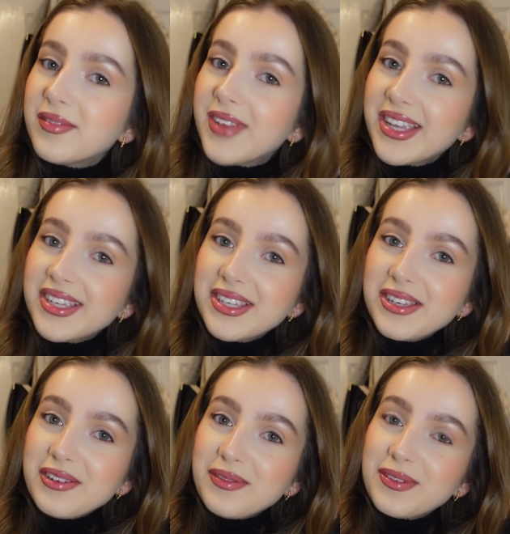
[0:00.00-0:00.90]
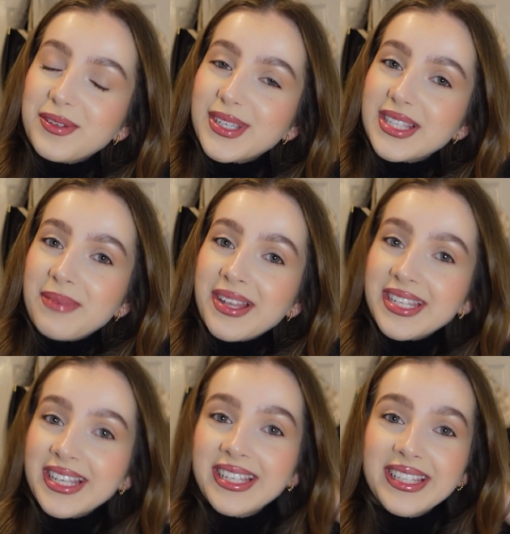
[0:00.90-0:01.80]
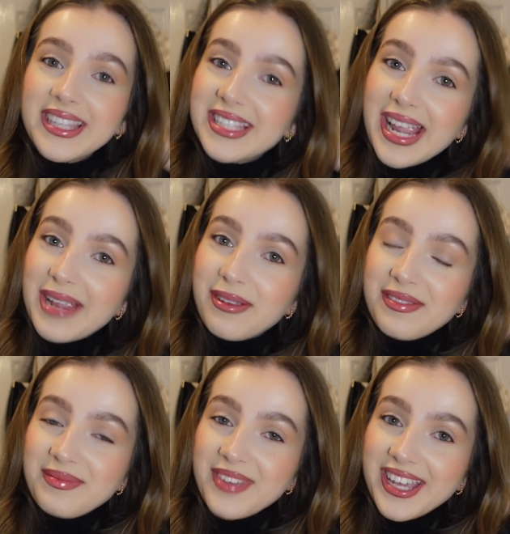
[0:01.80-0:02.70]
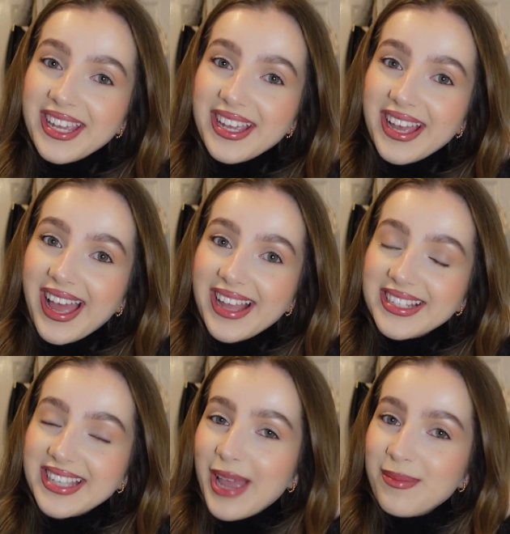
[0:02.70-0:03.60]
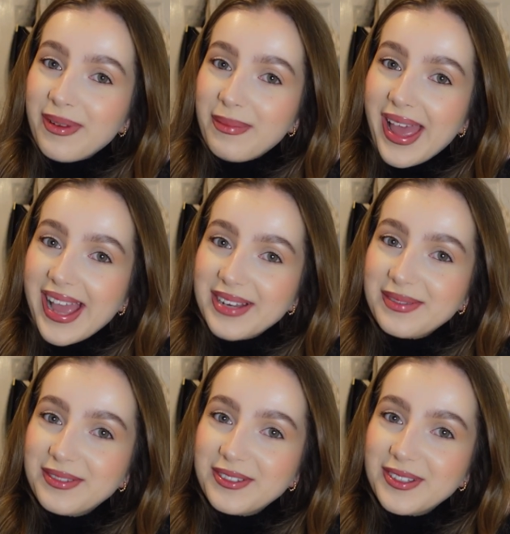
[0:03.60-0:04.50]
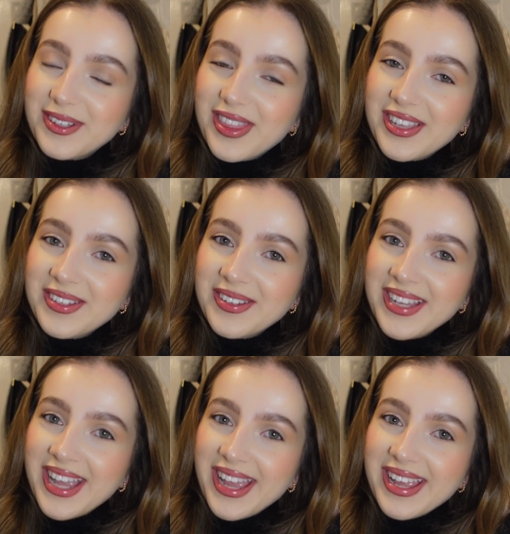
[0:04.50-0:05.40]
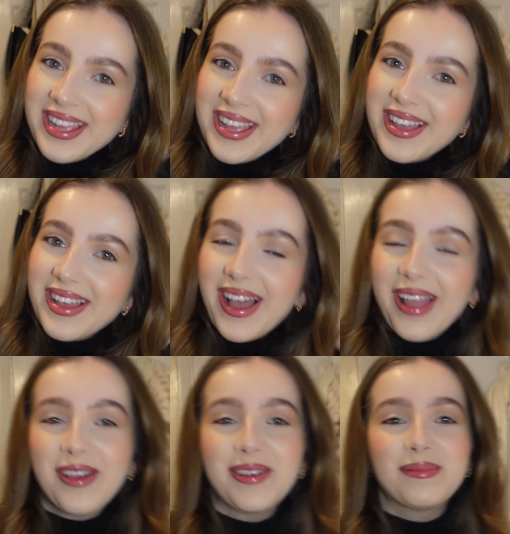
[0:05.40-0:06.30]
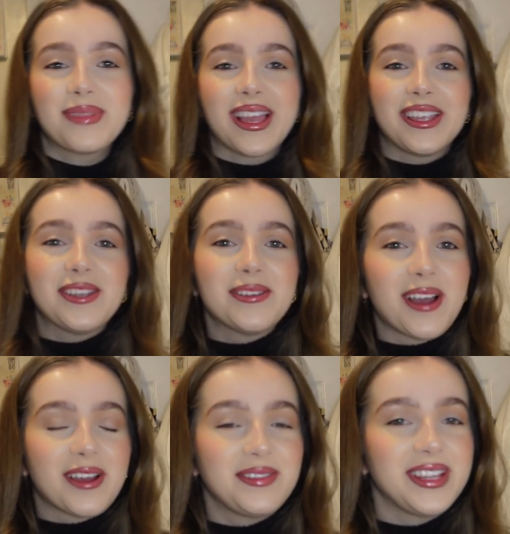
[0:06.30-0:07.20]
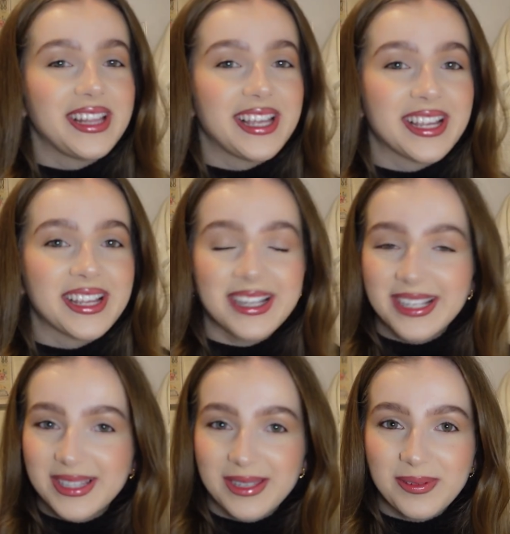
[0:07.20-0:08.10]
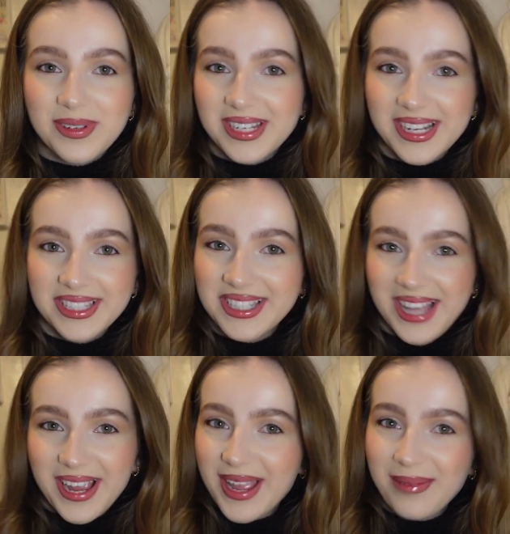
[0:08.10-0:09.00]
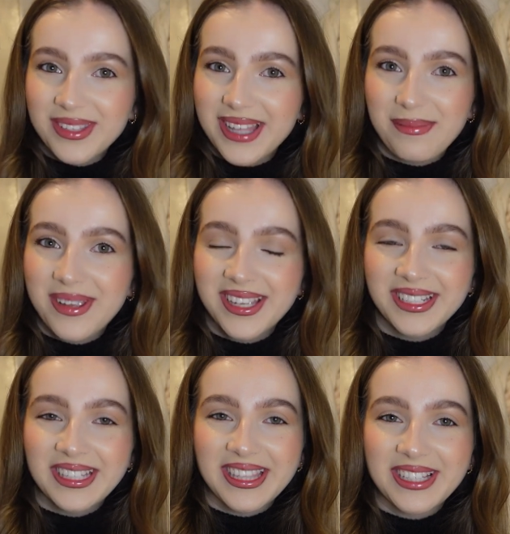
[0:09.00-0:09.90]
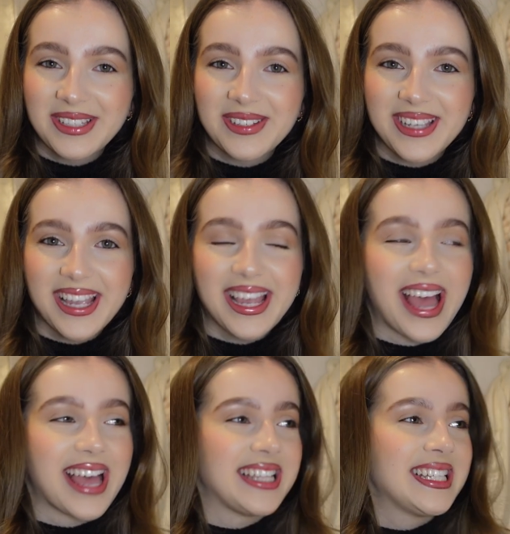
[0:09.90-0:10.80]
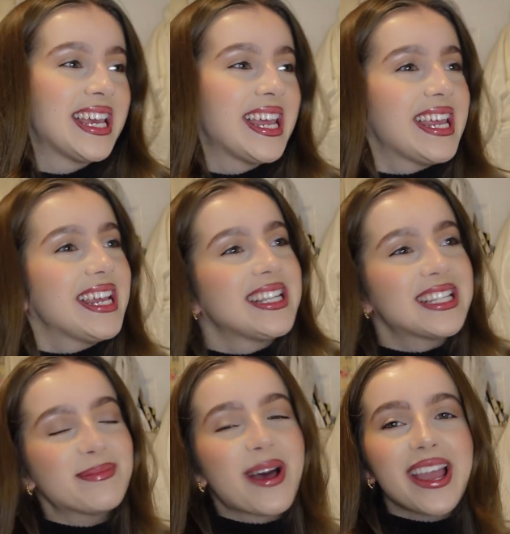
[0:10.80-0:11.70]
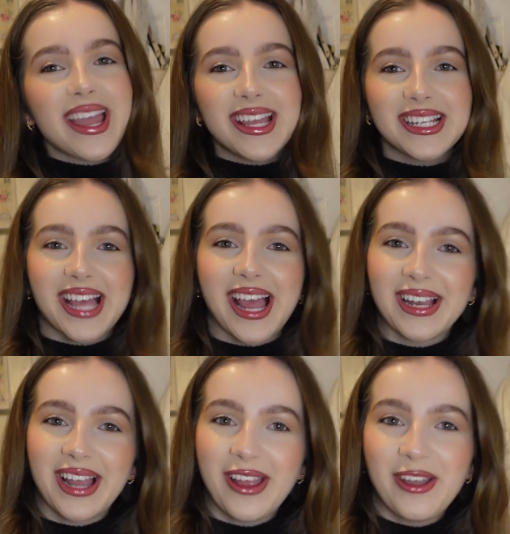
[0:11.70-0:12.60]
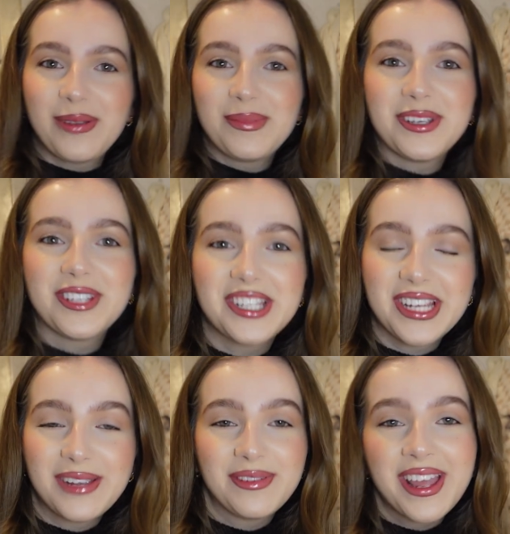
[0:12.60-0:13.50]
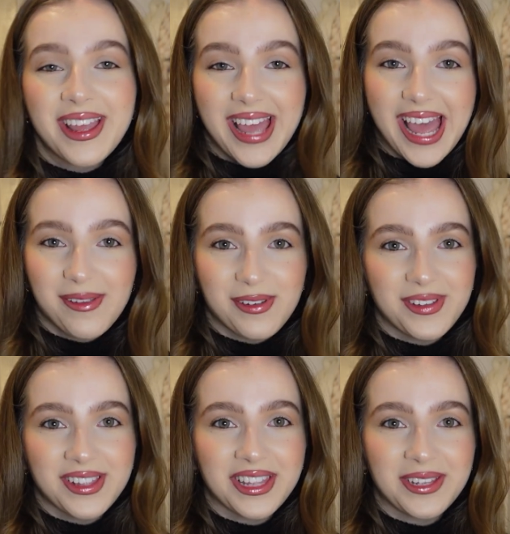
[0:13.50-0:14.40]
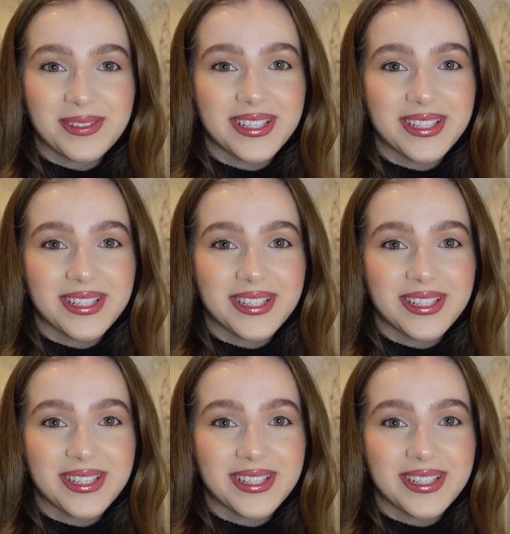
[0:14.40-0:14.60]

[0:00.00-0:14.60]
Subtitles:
thank you for spending the day with me and getting prepared for the new year. I hope that you are feeling as organised as I am stepping into this new year, and inspired, and I hope you achieve everything that you're